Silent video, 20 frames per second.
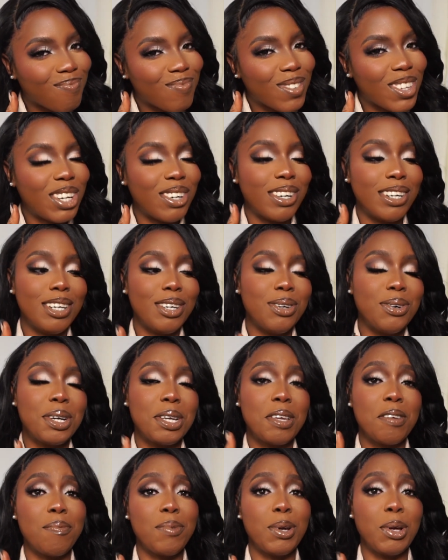you already know,
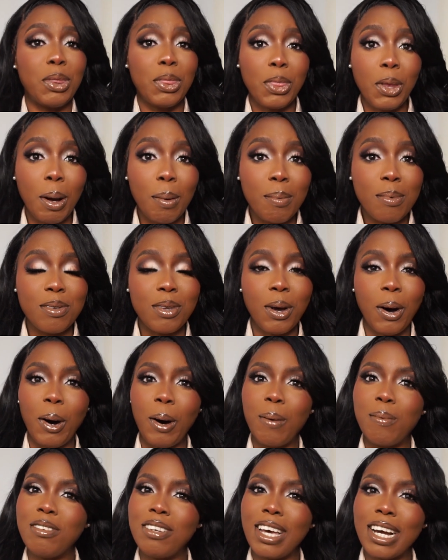give me a thumbs
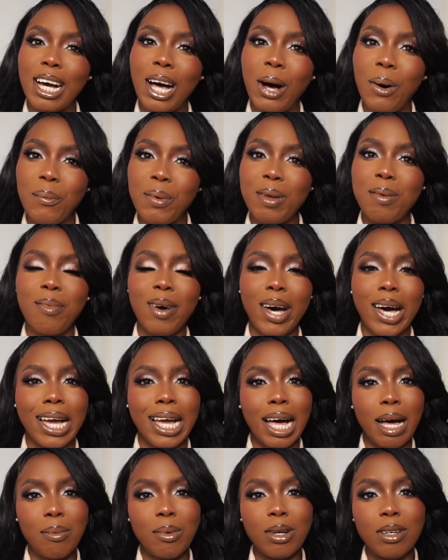up. Check out
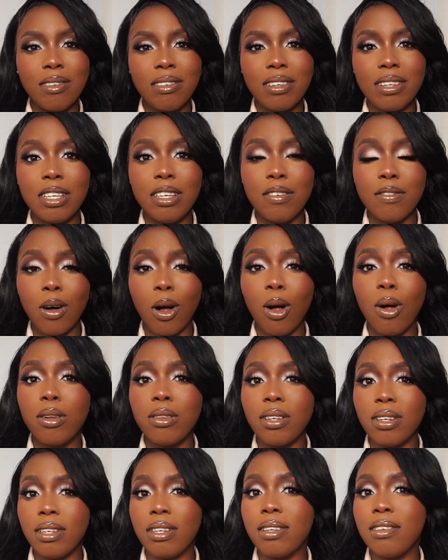WigMy. I'm going to leave all
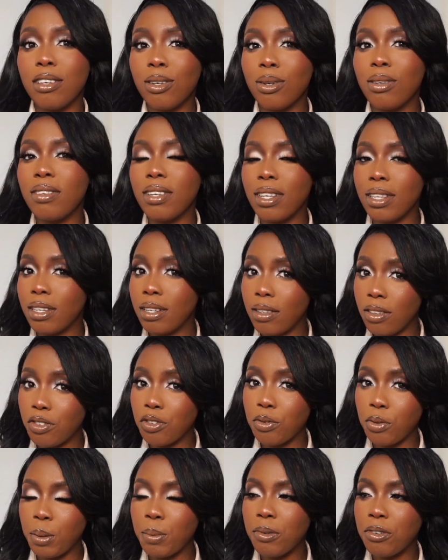the details in the
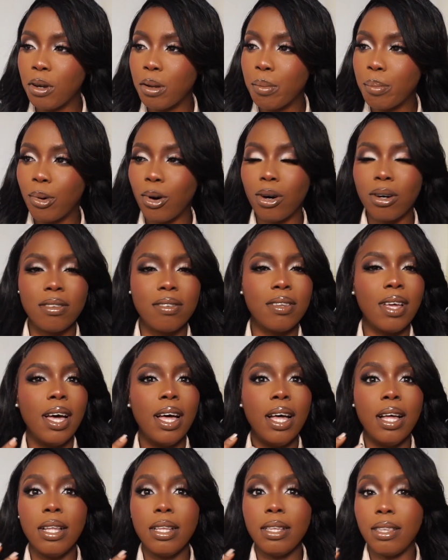description box.
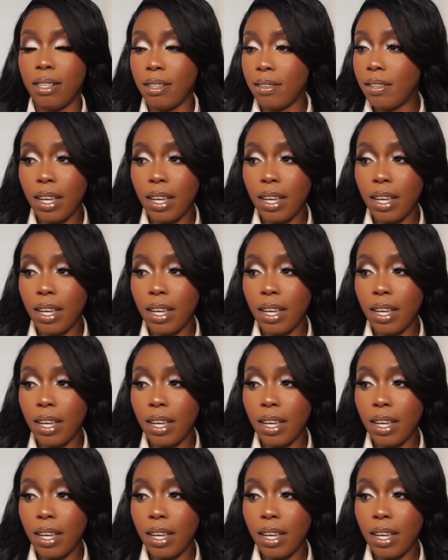This